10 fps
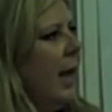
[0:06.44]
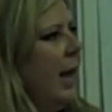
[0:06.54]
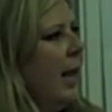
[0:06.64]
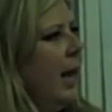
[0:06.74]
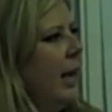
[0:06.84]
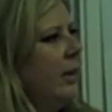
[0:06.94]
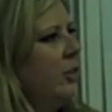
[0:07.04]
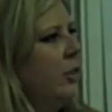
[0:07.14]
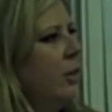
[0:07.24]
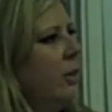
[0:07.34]

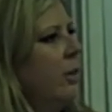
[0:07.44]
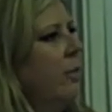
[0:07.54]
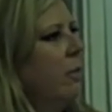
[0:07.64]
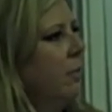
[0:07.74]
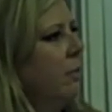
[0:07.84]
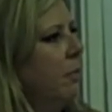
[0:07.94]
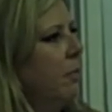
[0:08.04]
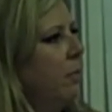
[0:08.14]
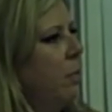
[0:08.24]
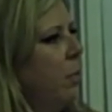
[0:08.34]
and
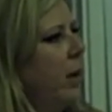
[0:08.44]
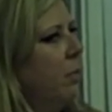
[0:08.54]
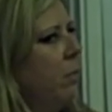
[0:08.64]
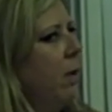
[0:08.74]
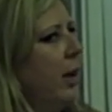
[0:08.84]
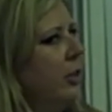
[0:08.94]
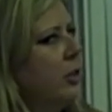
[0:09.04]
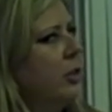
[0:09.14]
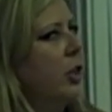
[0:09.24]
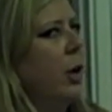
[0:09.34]
when
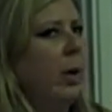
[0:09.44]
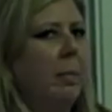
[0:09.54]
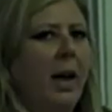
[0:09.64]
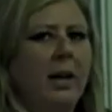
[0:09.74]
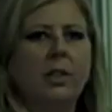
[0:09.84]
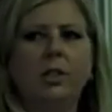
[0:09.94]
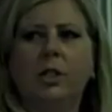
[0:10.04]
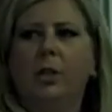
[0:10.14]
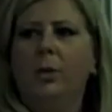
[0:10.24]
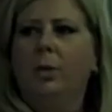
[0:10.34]
agents are going back to
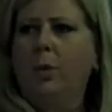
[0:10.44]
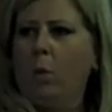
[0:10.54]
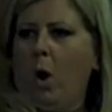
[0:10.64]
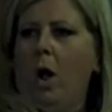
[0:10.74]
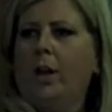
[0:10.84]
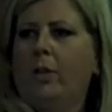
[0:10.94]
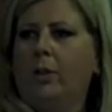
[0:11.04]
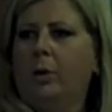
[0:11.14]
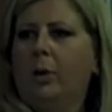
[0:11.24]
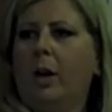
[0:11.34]
do the
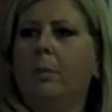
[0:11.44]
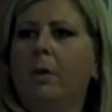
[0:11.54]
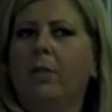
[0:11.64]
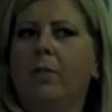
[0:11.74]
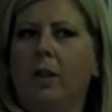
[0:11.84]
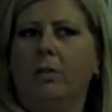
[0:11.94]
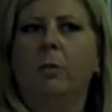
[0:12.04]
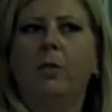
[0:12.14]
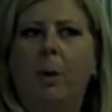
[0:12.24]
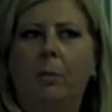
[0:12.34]
walkthrough, and on both of these
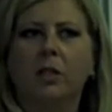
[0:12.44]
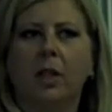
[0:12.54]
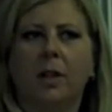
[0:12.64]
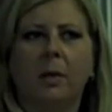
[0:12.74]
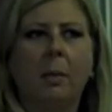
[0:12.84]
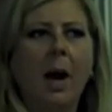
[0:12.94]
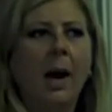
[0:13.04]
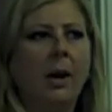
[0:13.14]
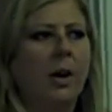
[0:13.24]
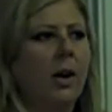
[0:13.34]
we represented the
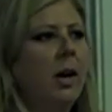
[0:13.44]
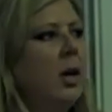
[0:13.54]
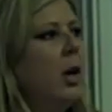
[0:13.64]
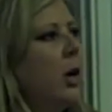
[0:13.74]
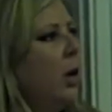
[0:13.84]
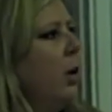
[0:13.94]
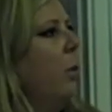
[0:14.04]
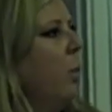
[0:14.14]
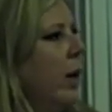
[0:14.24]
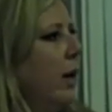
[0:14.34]
buyer,
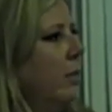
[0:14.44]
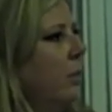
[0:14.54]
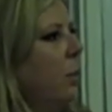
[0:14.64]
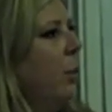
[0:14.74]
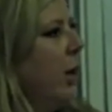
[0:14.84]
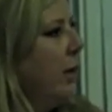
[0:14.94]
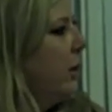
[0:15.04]
when we went